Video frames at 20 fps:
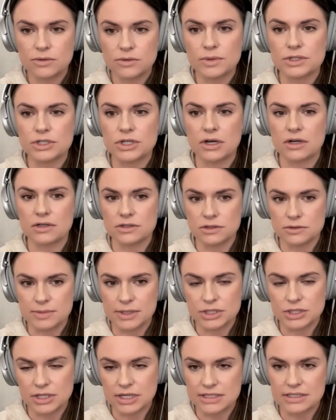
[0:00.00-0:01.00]
which also
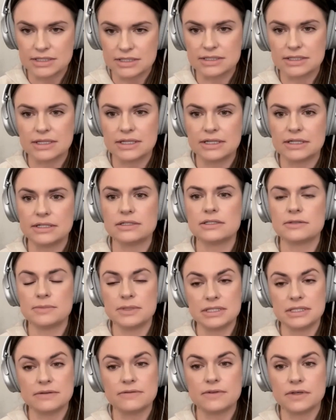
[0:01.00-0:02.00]
specializes in
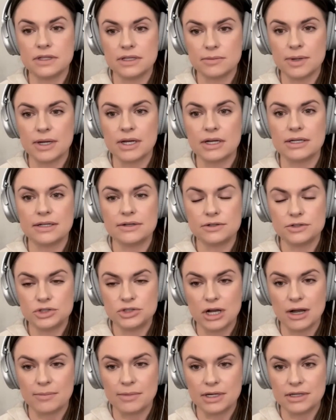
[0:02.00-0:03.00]
specifically perinatal
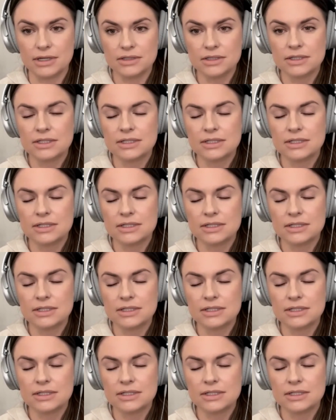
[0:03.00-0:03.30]
trauma.